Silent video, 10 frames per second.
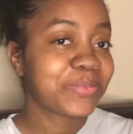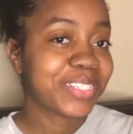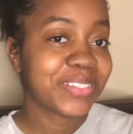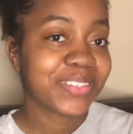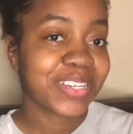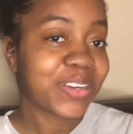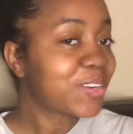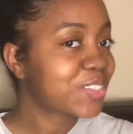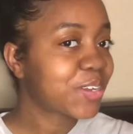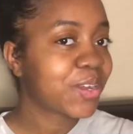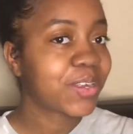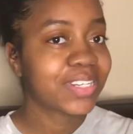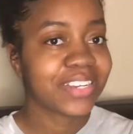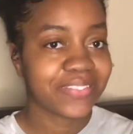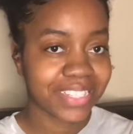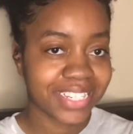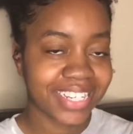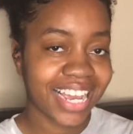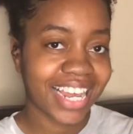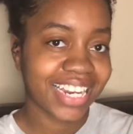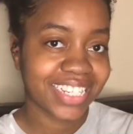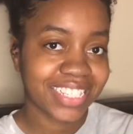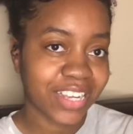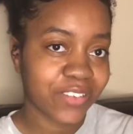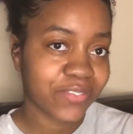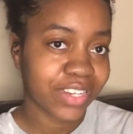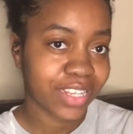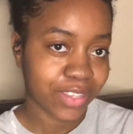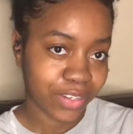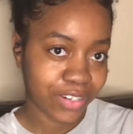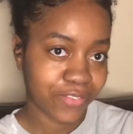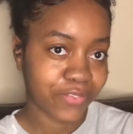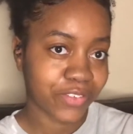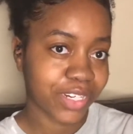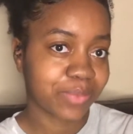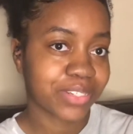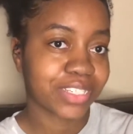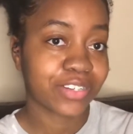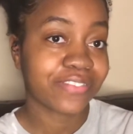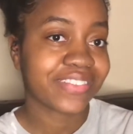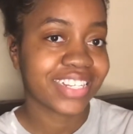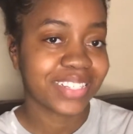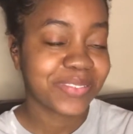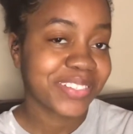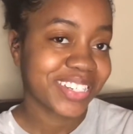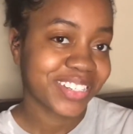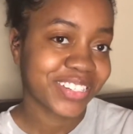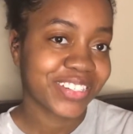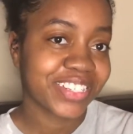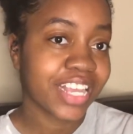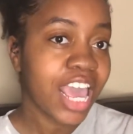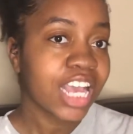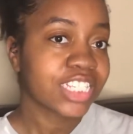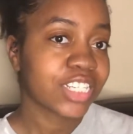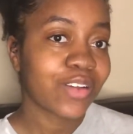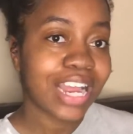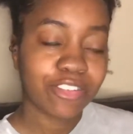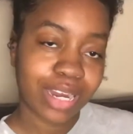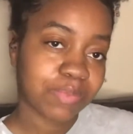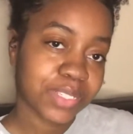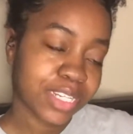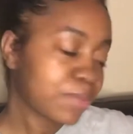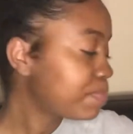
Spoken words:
doing an Ulta haul. They recently had a sale for like 30 to 40% off the deep conditioners, so I grabbed some.